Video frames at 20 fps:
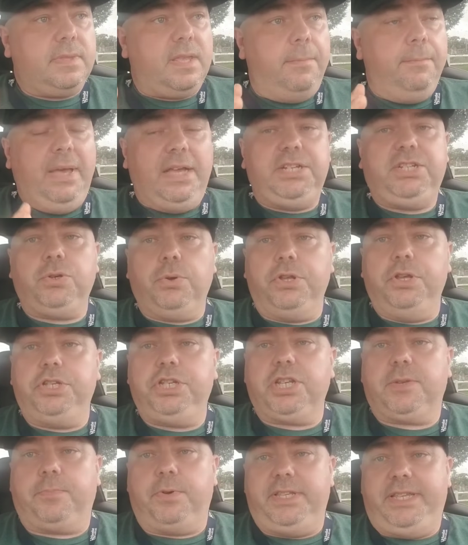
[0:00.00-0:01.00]
make sure you
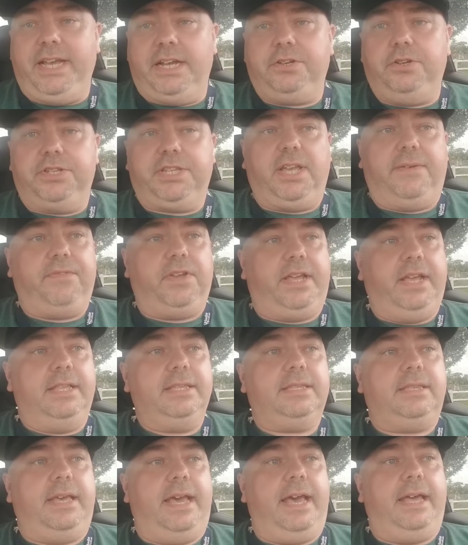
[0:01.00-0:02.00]
just protect yourself
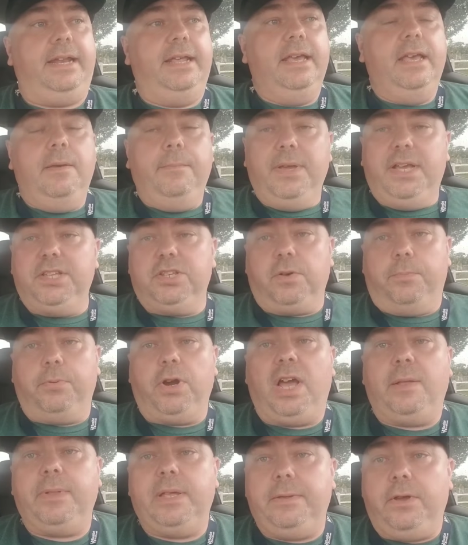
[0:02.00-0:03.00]
against that, because there
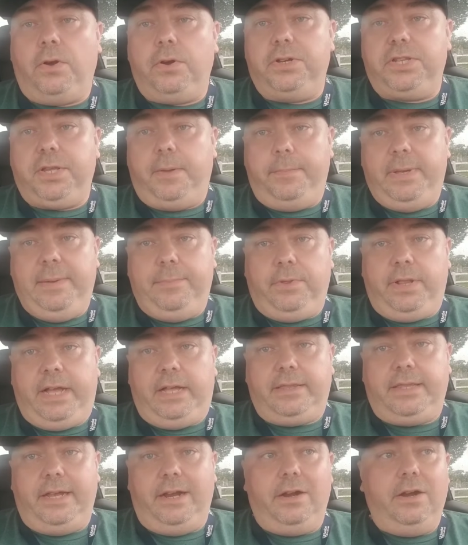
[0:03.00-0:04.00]
probably are some people
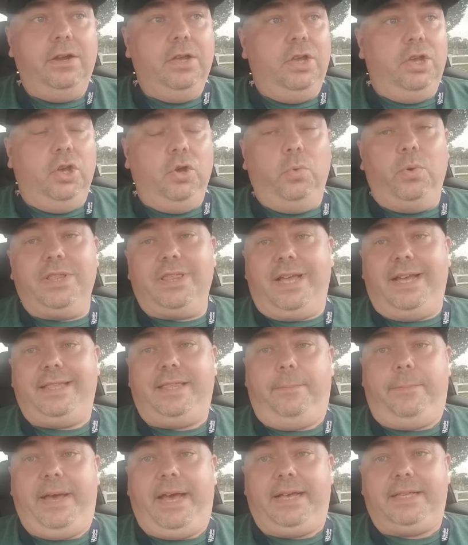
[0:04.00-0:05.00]
out there who would like
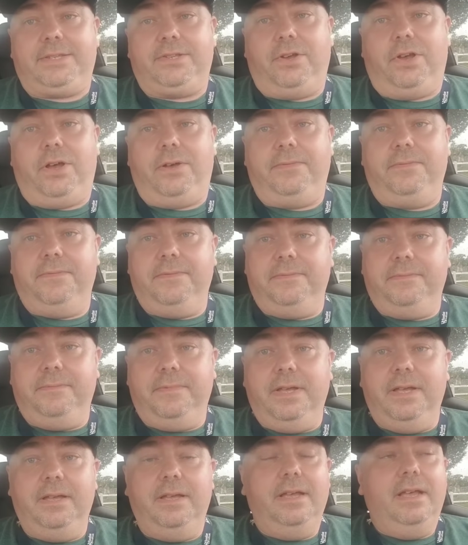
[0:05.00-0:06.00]
to pass off
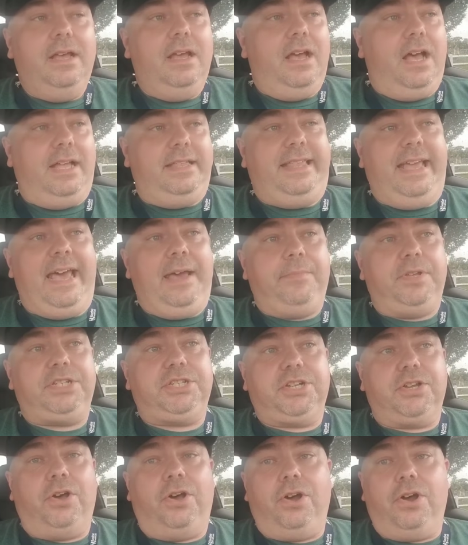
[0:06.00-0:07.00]
a
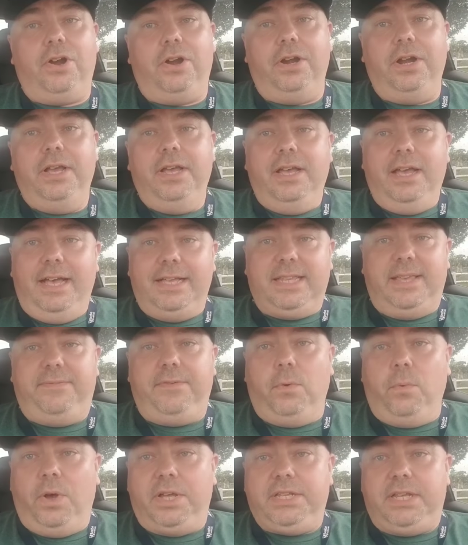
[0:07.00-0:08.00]
damaged card as if
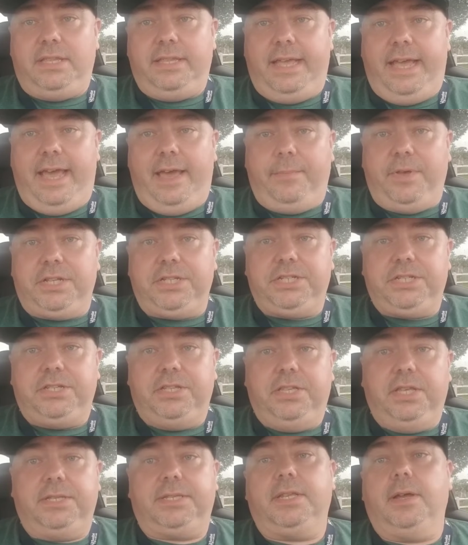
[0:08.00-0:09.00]
it wasn't
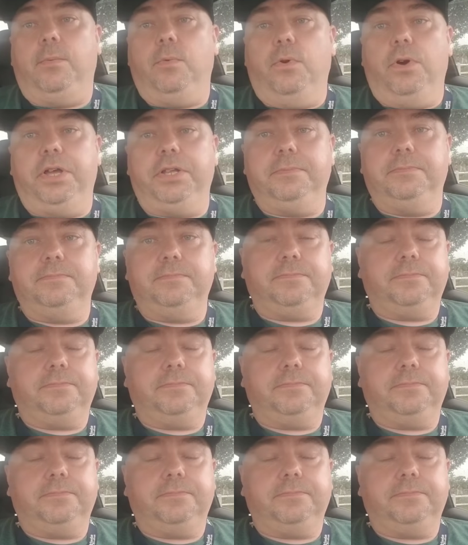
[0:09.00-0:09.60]
damaged to someone,